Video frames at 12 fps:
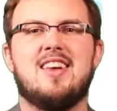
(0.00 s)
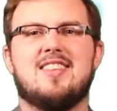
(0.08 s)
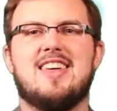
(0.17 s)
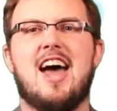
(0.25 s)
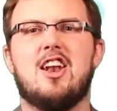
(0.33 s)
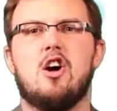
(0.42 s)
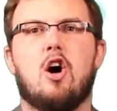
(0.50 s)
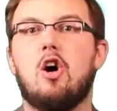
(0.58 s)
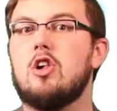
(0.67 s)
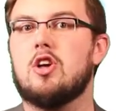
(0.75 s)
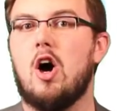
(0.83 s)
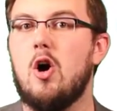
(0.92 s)
is that
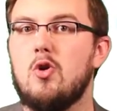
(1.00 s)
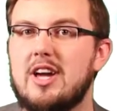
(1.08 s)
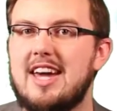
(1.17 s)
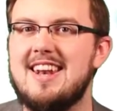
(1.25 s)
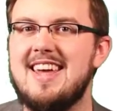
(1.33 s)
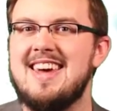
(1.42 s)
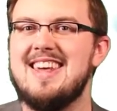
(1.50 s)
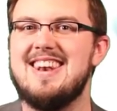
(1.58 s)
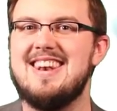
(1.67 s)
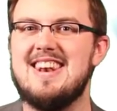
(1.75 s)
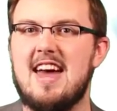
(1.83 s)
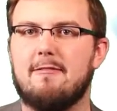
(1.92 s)
Hulk Hogan
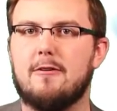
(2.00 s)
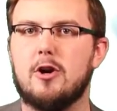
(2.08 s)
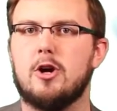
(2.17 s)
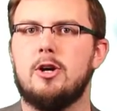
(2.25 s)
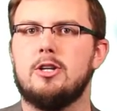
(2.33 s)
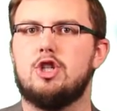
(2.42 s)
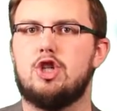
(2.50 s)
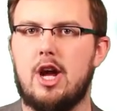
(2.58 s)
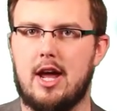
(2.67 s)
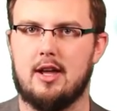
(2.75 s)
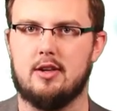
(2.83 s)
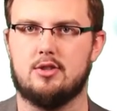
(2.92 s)
never
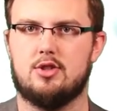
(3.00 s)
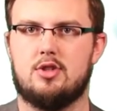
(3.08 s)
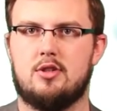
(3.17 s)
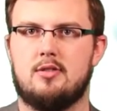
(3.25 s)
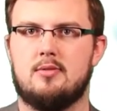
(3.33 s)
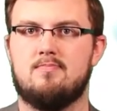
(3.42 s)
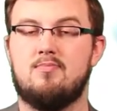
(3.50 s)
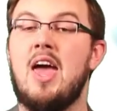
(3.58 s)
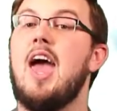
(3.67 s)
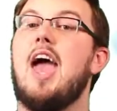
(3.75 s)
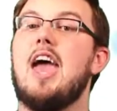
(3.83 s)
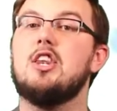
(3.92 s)
changed.
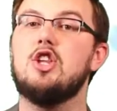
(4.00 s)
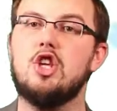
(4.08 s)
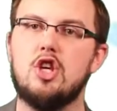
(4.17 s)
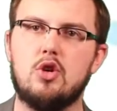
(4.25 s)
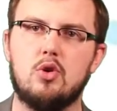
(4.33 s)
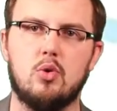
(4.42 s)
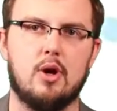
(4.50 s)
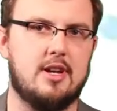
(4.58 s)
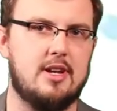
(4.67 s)
And you